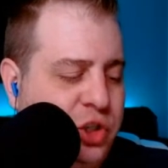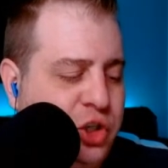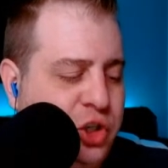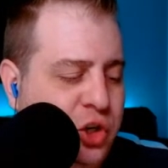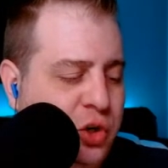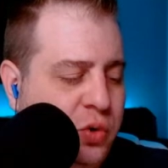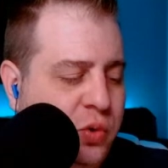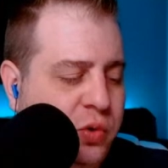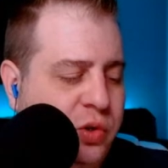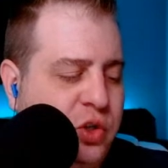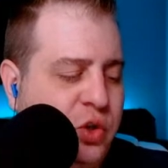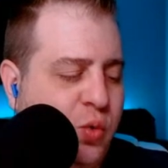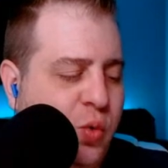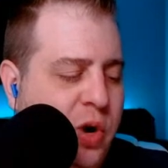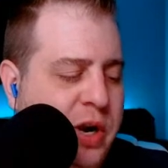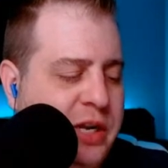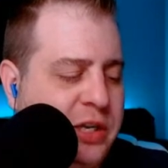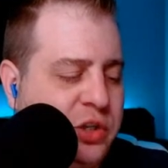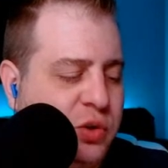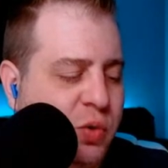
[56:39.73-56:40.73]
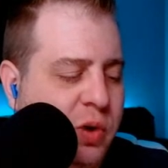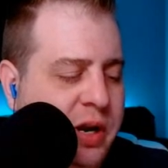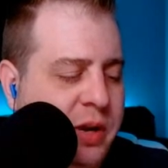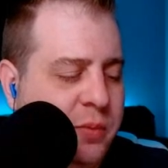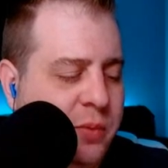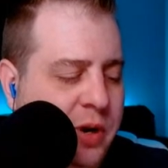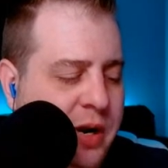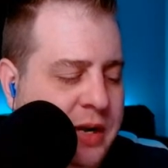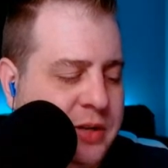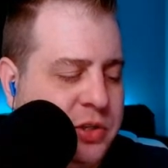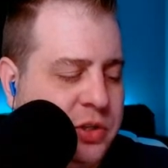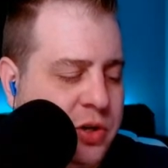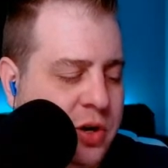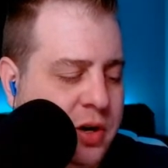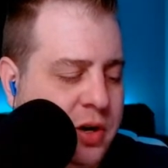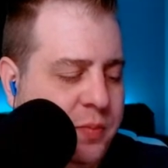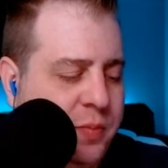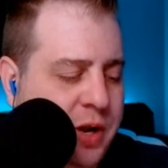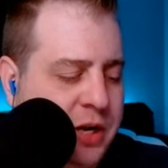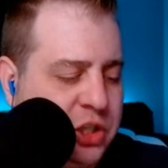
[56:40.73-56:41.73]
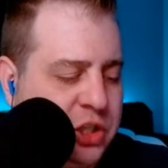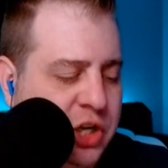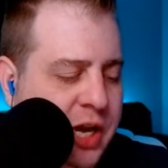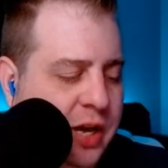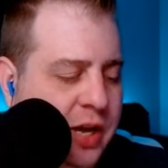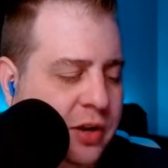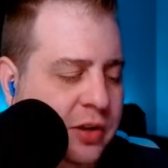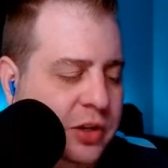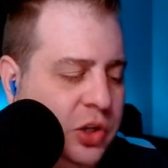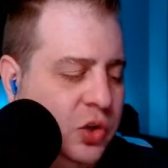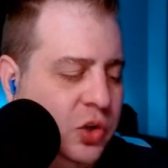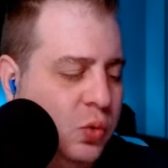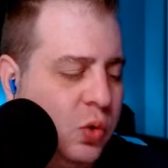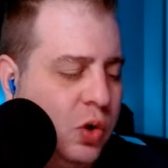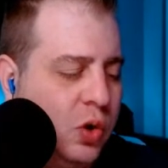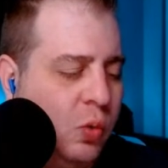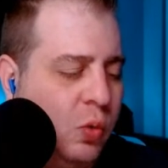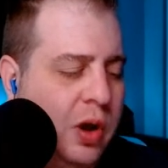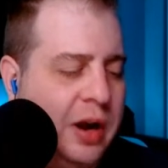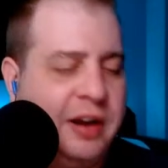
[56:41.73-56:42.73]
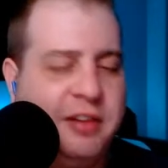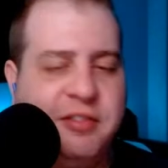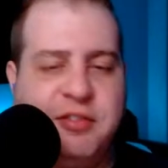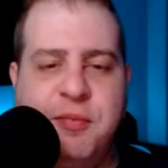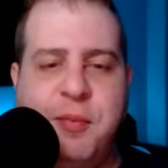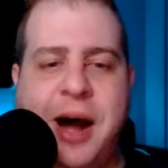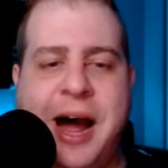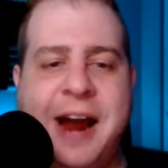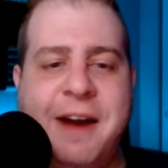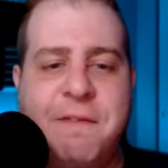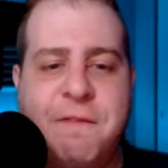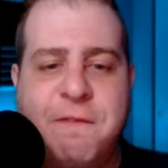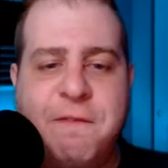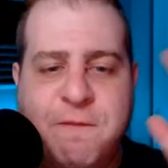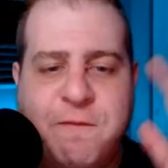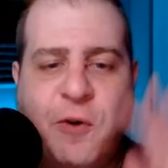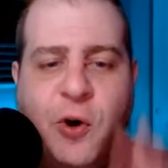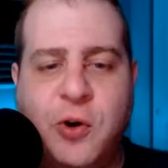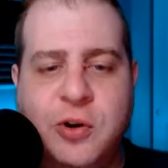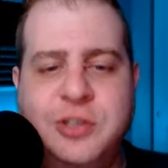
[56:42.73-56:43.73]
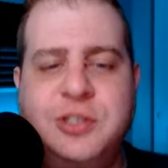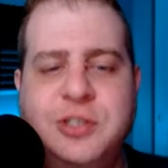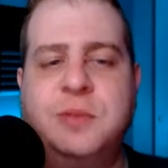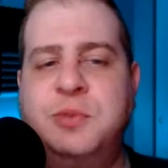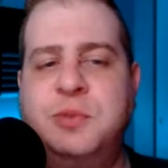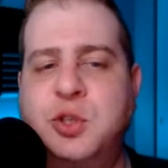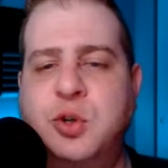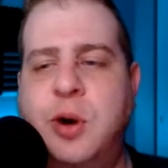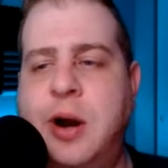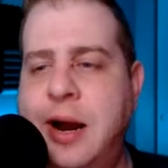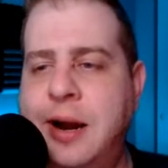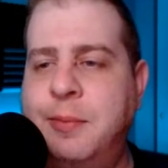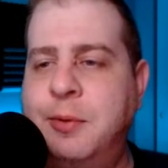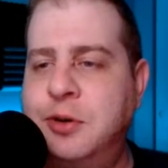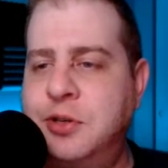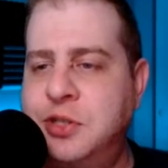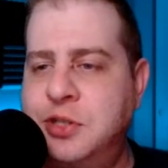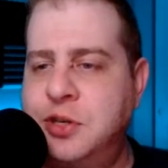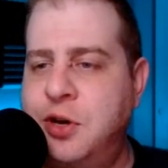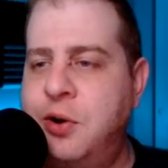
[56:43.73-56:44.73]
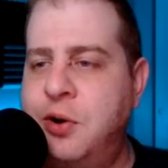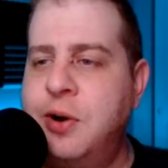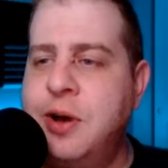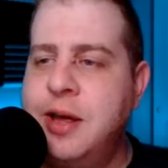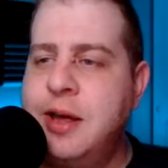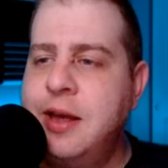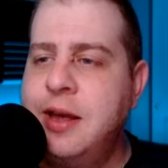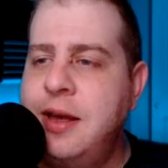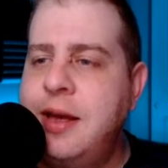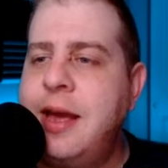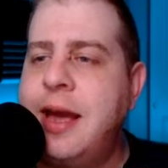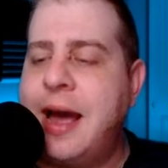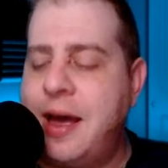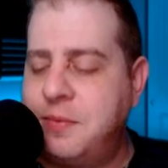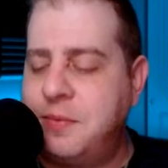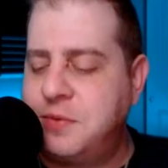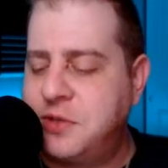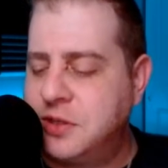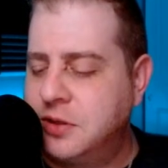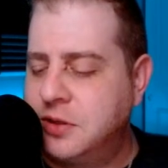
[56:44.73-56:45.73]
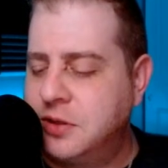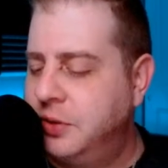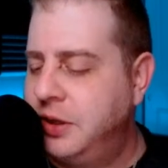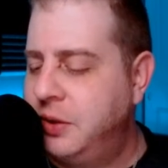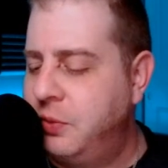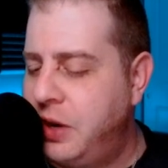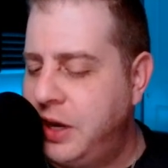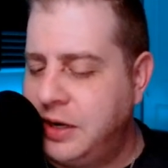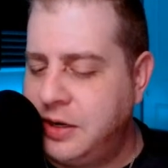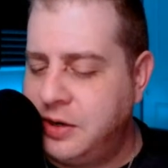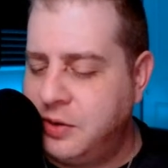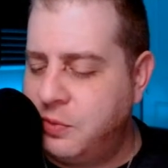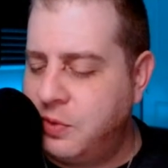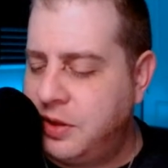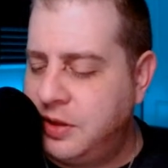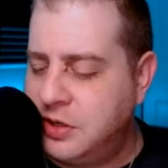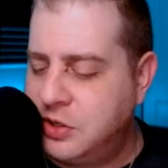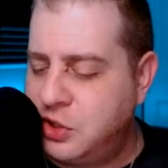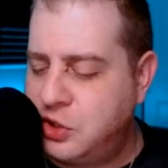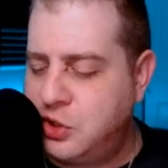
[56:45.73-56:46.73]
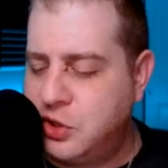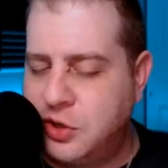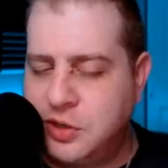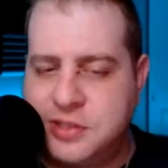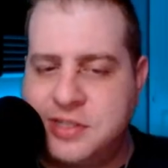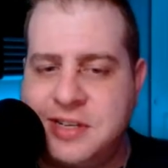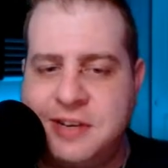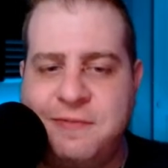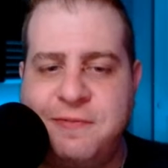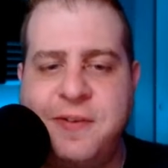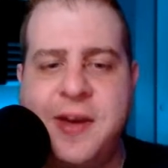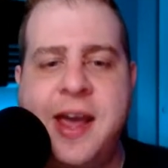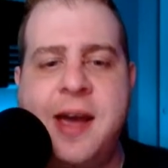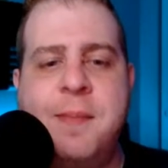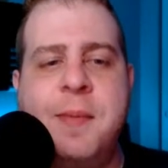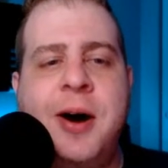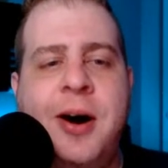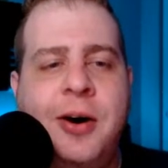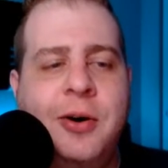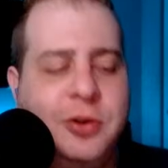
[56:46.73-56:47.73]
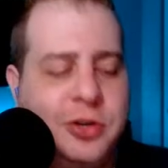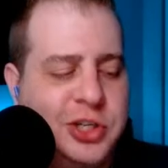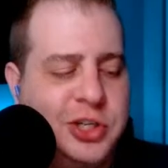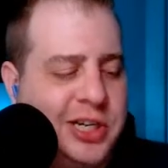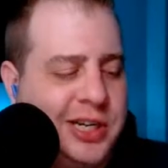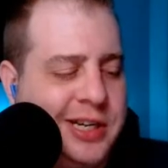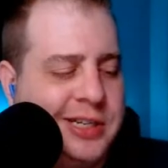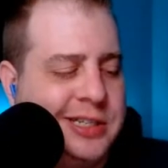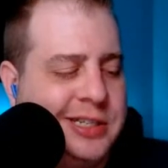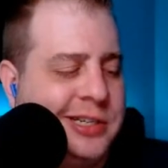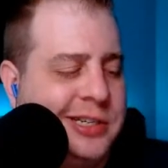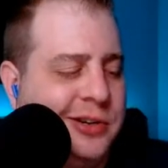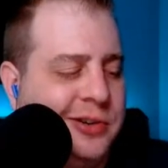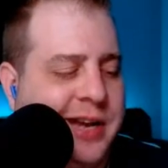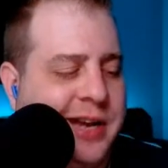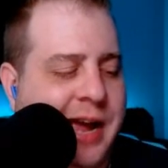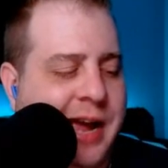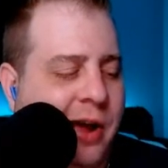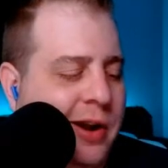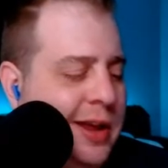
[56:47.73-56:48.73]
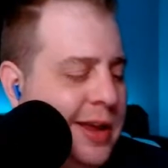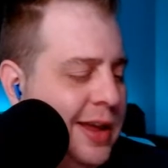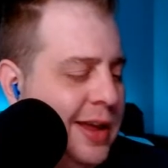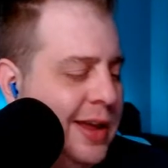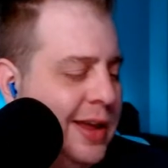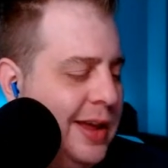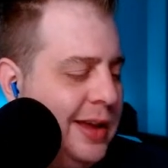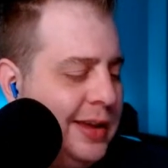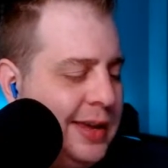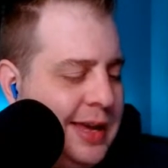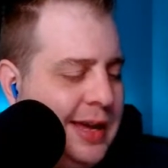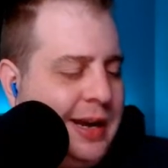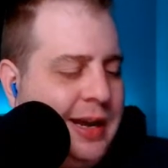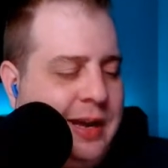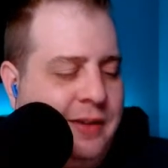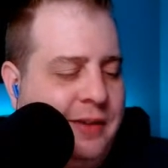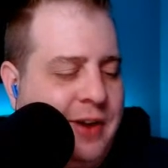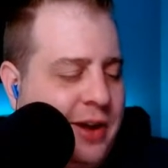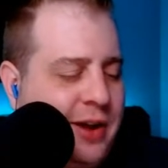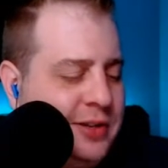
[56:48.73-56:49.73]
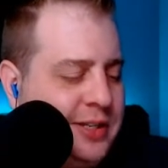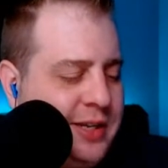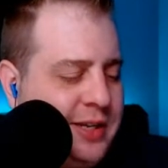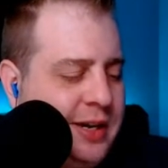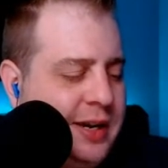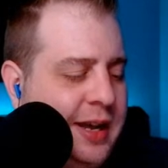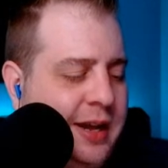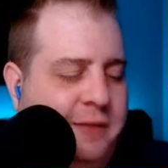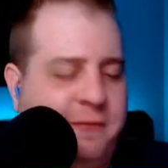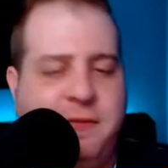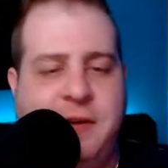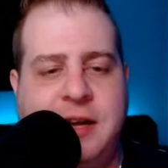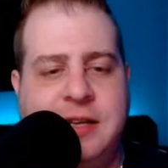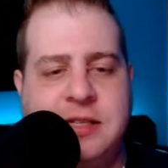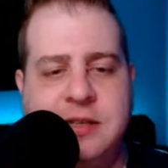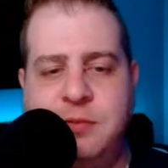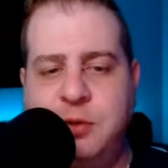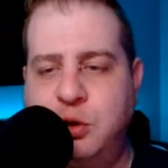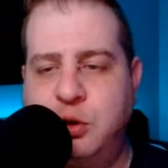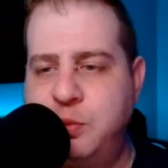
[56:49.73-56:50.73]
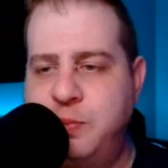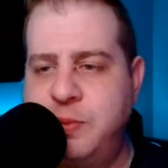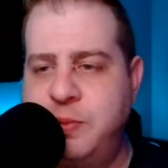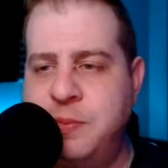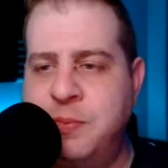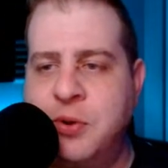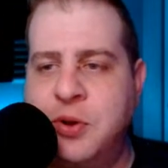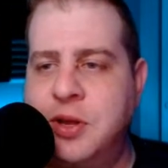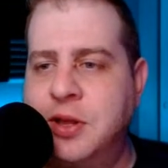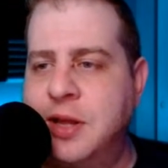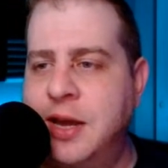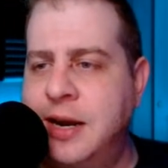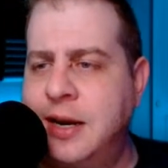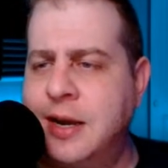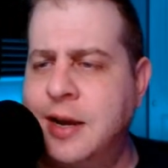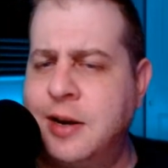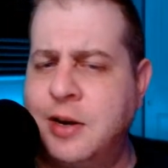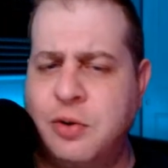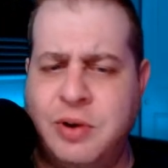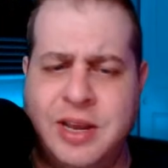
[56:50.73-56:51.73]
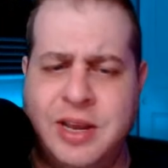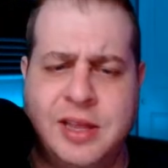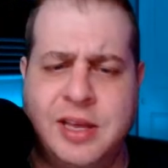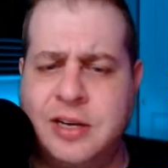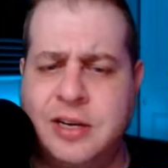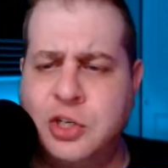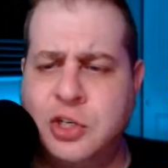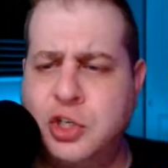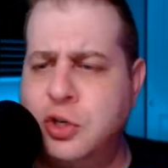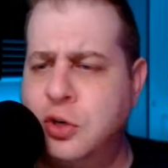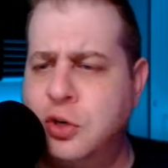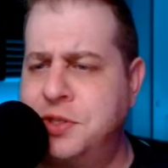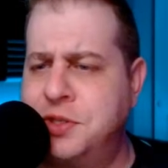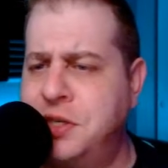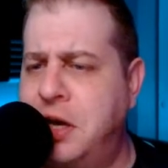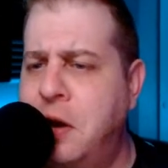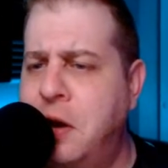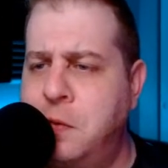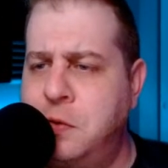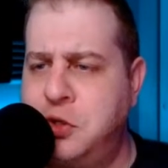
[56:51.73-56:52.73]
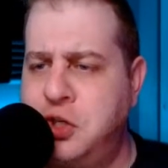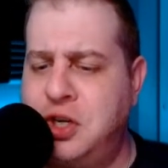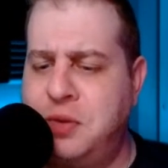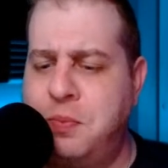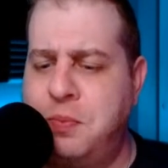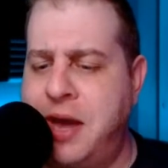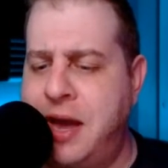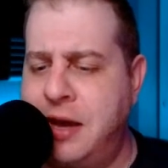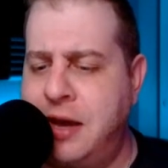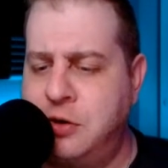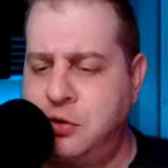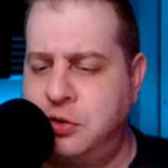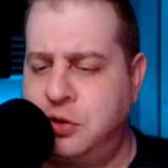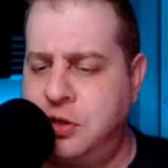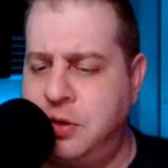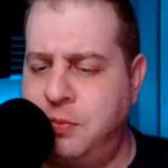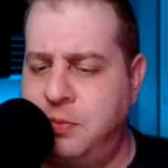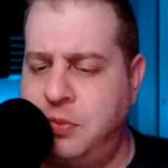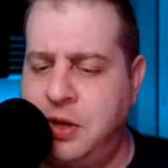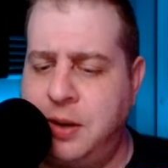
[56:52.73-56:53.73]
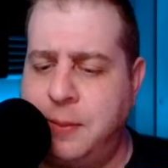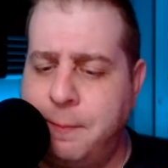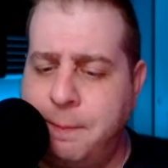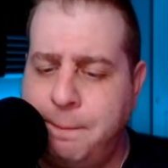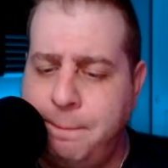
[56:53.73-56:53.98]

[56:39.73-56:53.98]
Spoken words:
June 2020 when I started my channel. You were one of my first subscribers. So absolutely, Wayne, you're one of these Schulte fam OGs, no doubt. Gotta give out, gotta find some of those people and like create like a Schulte OG badge or something.